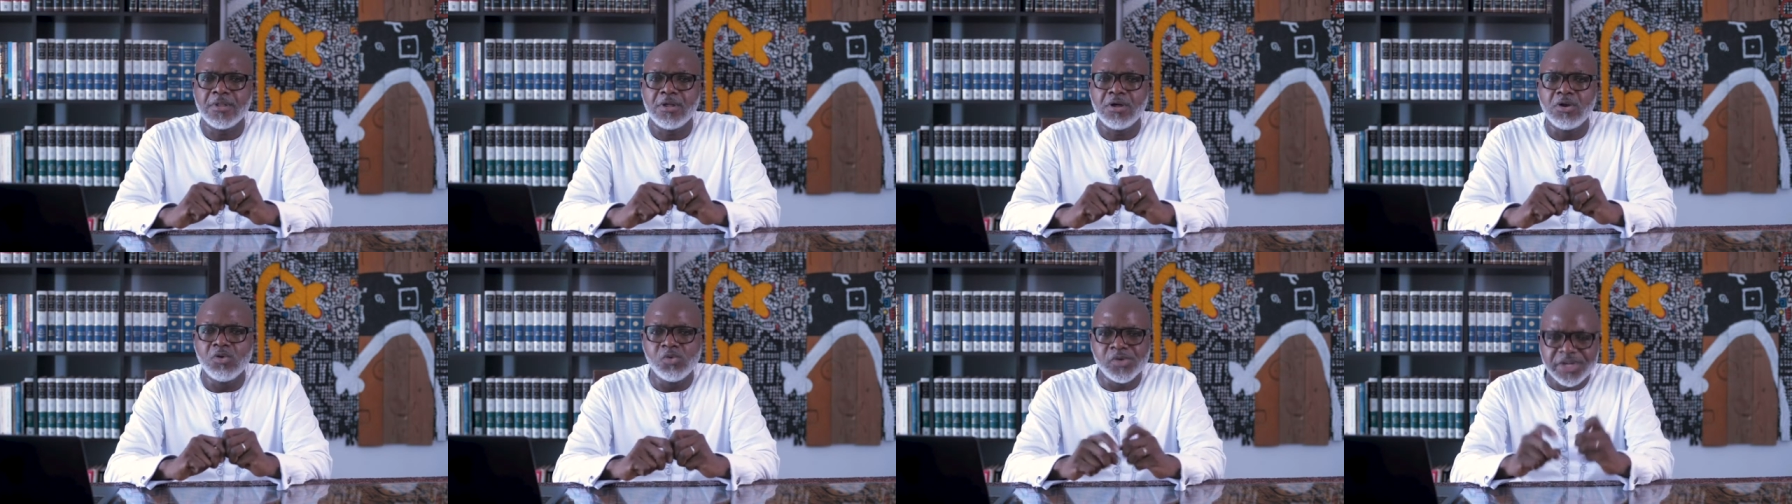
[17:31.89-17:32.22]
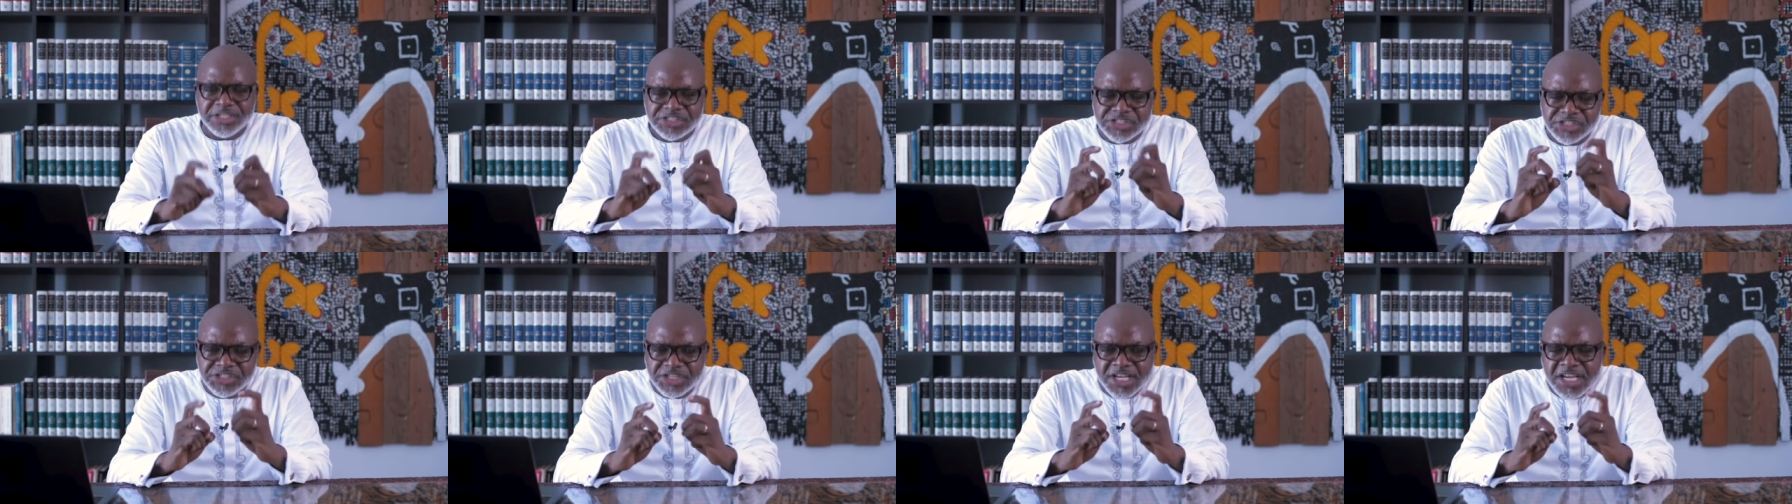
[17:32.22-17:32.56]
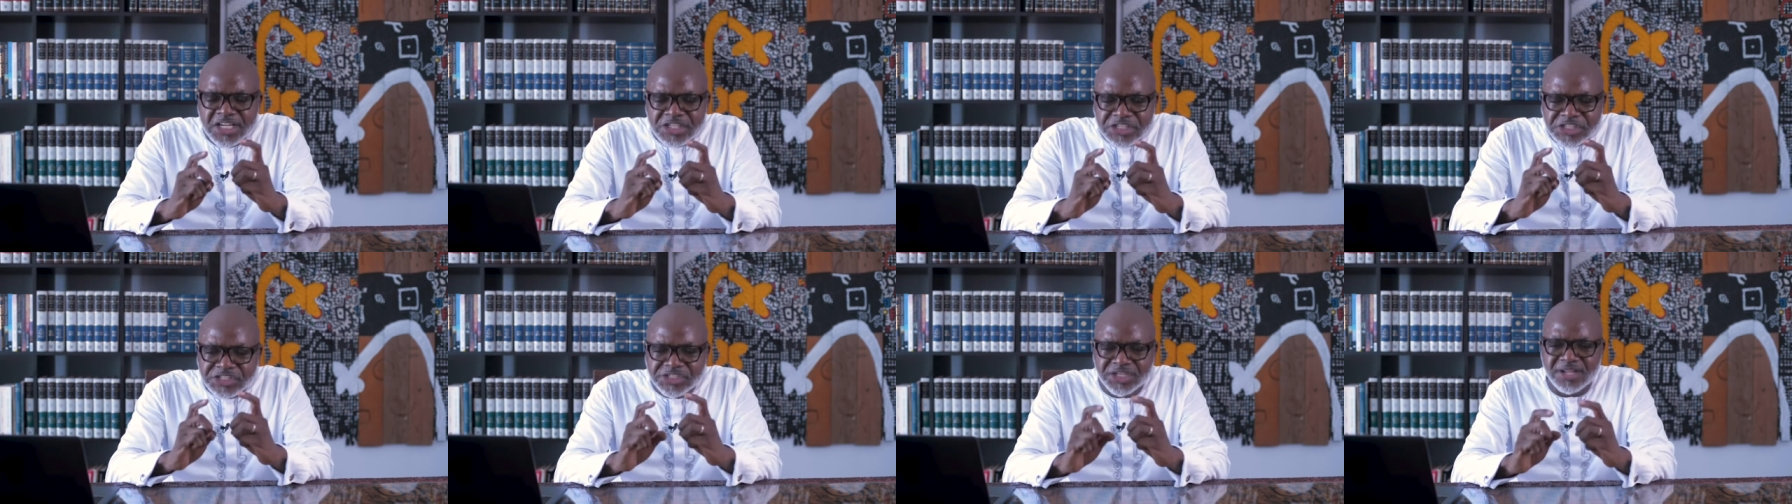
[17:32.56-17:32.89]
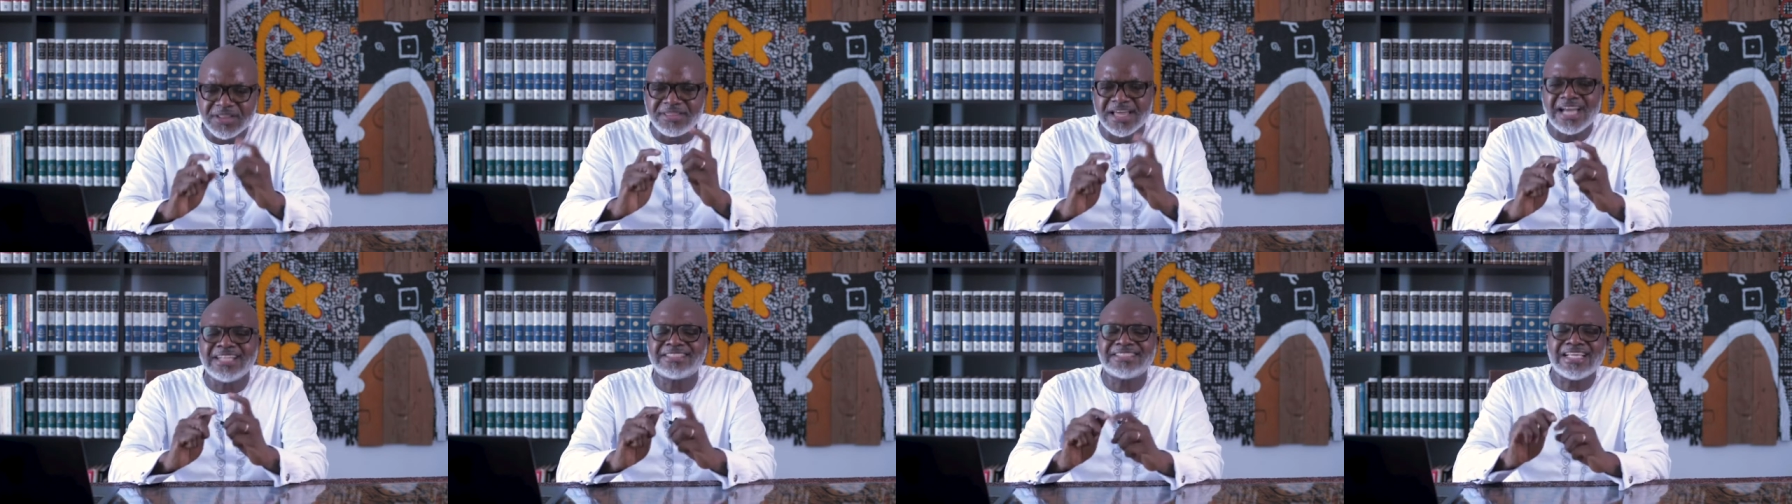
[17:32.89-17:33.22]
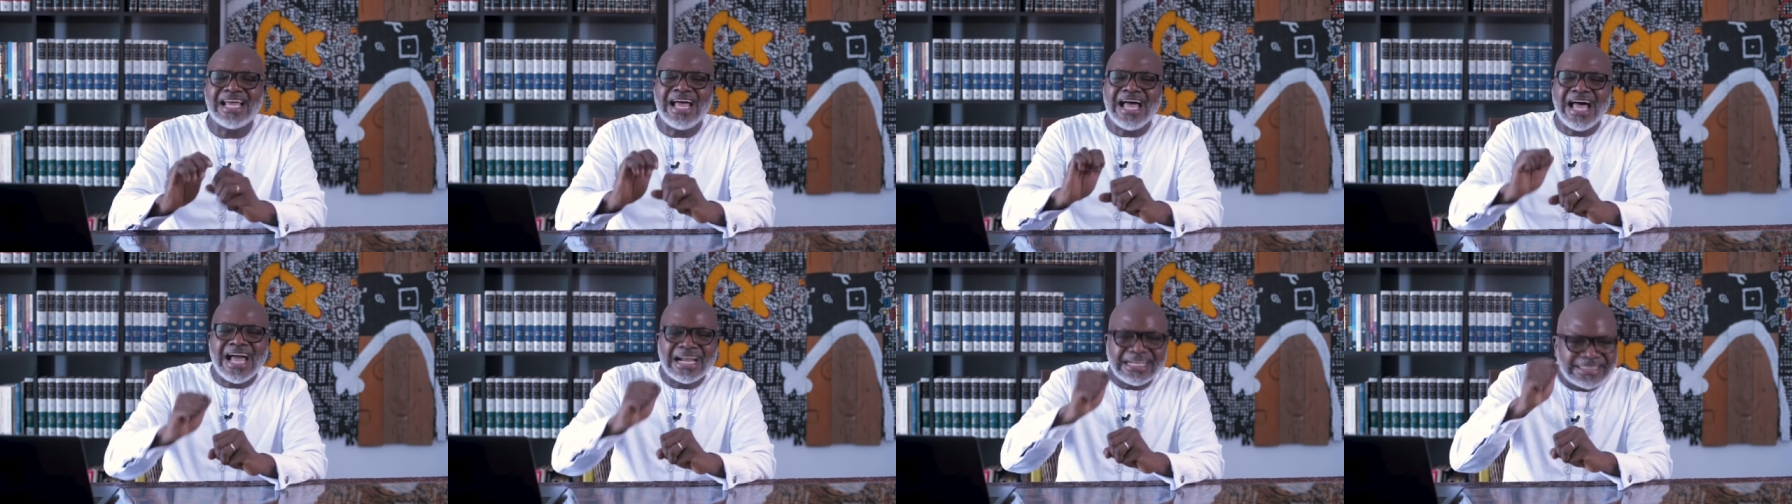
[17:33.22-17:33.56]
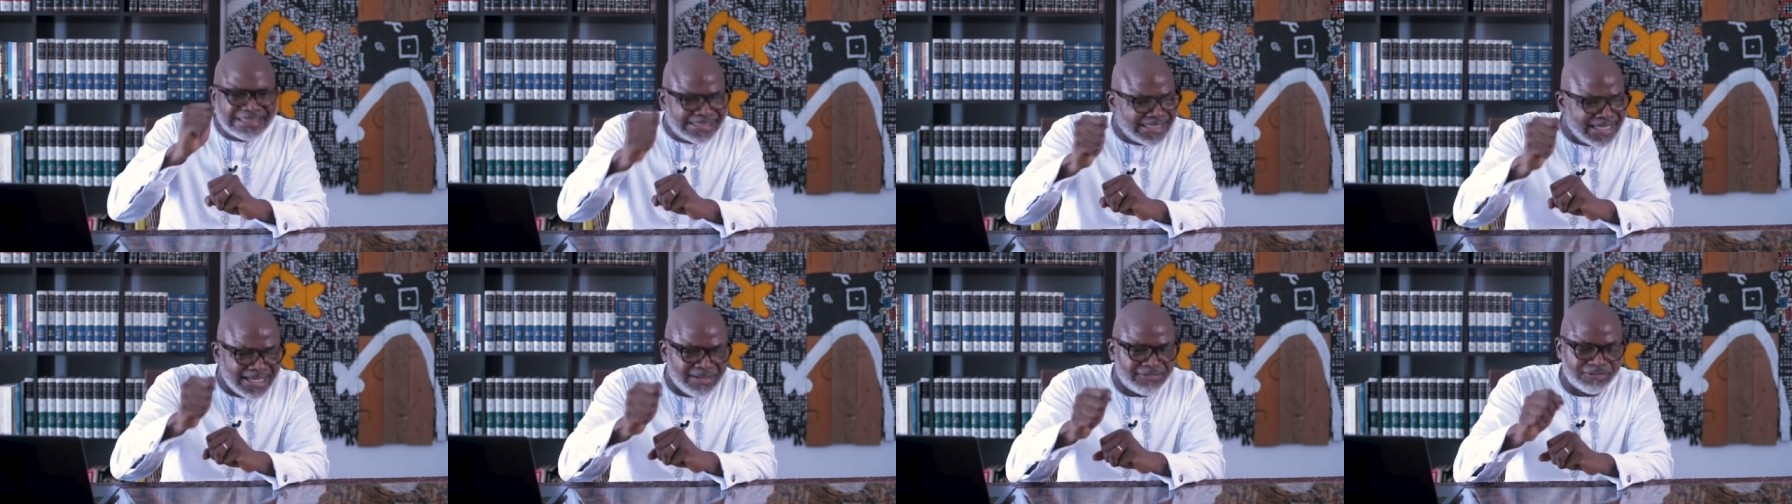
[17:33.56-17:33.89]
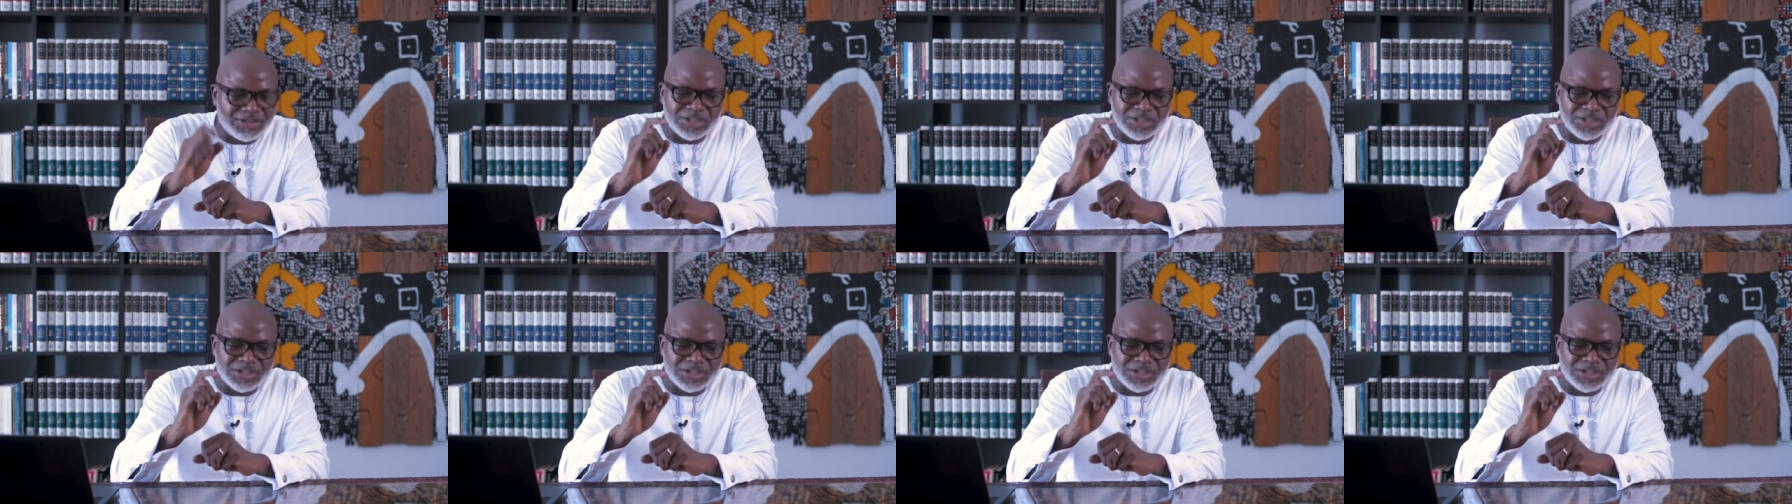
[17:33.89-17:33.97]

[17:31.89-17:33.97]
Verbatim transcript: Resist that active.